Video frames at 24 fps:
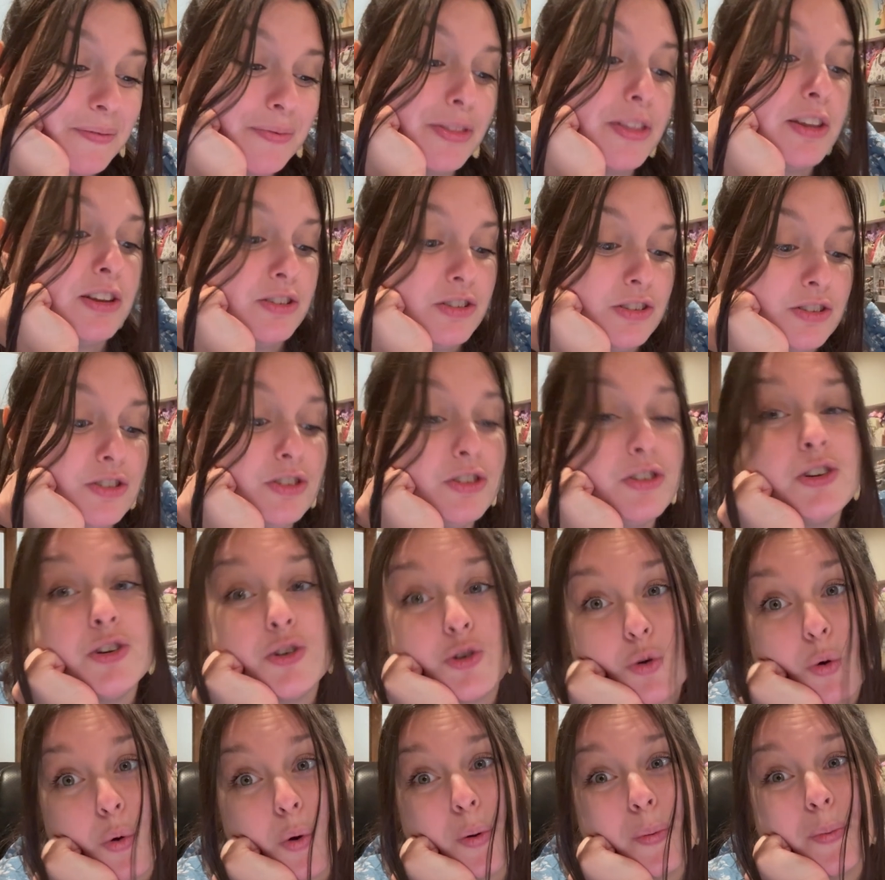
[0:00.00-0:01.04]
this is an
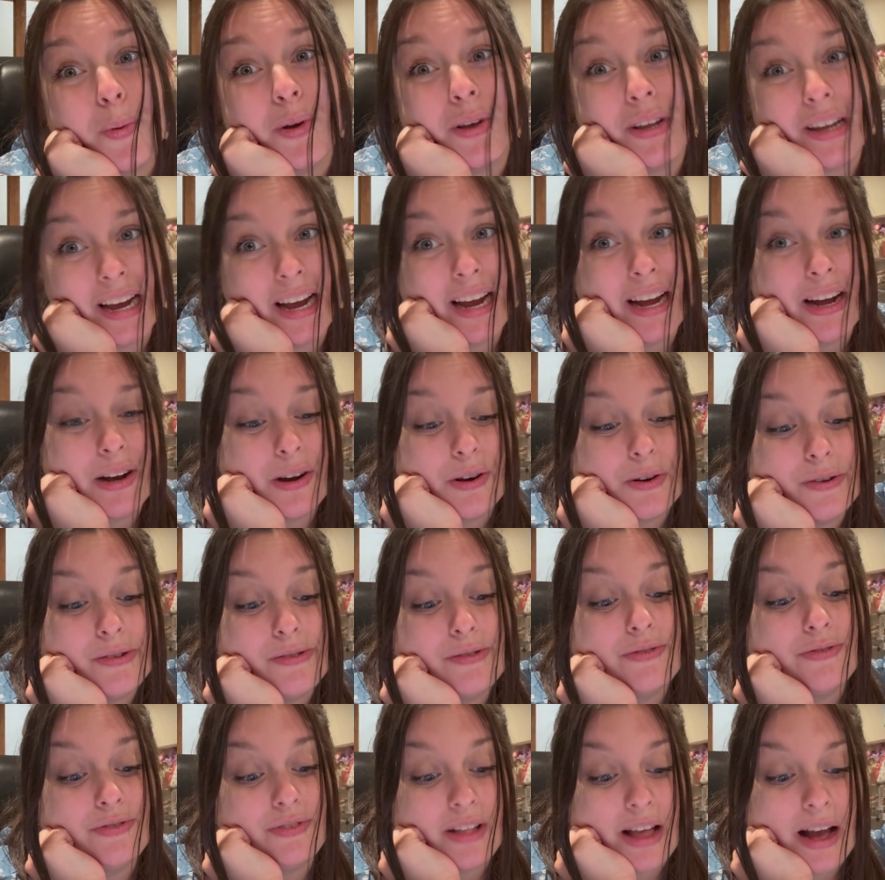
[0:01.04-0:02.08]
adorable cow
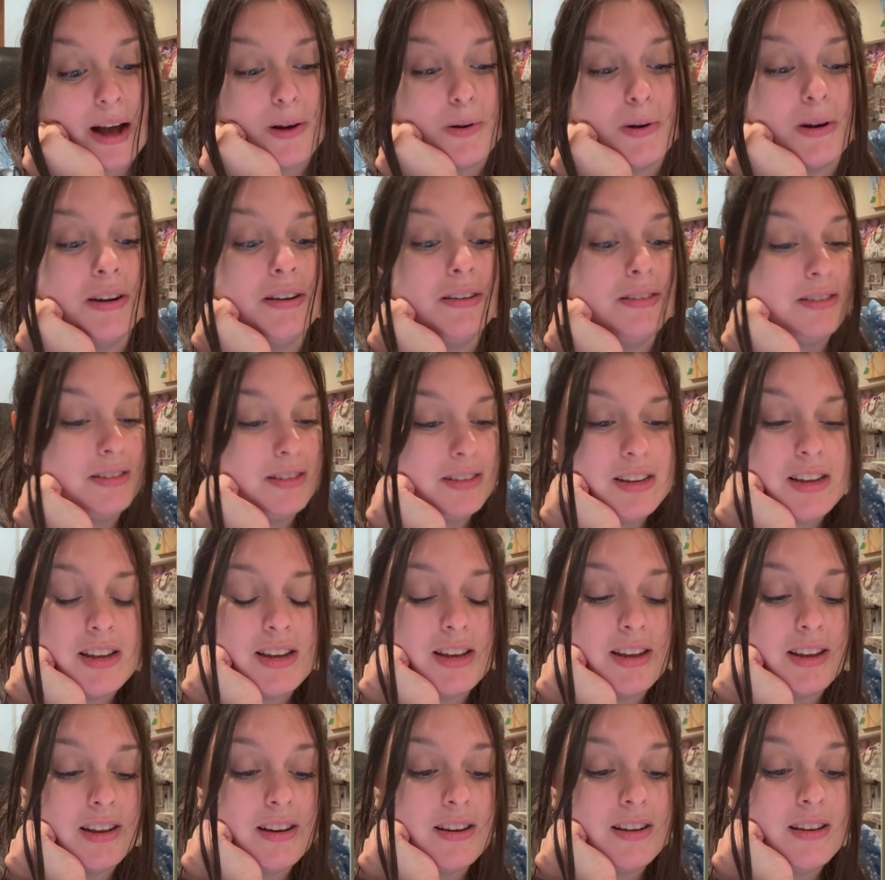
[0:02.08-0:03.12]
flower
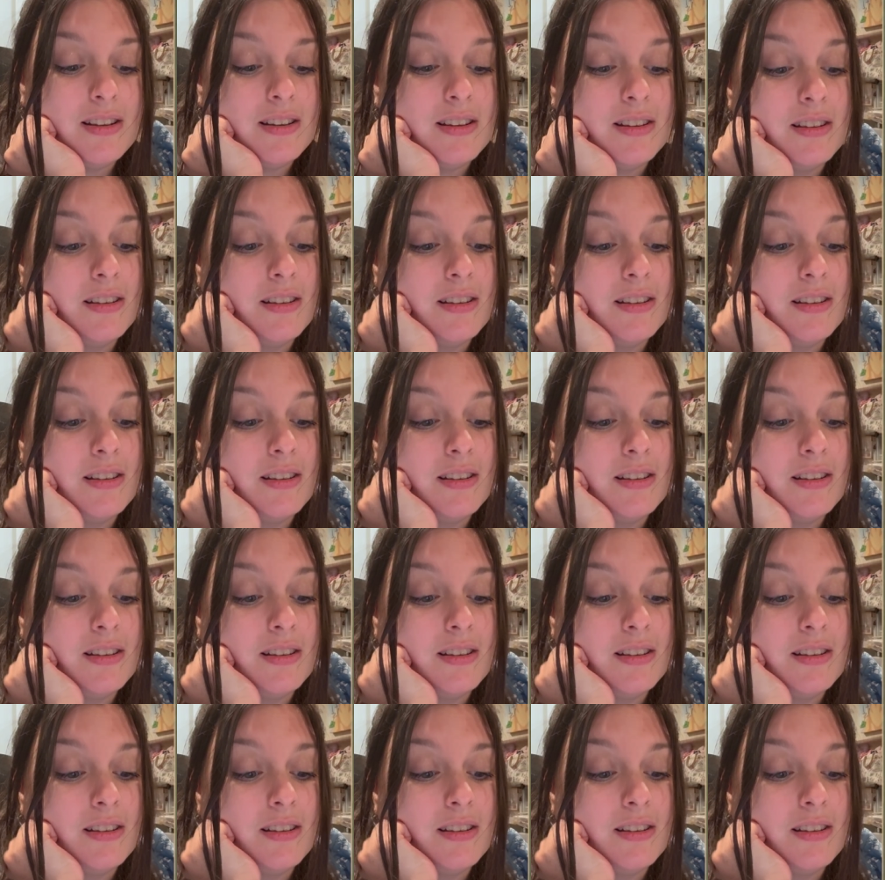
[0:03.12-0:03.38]
scene.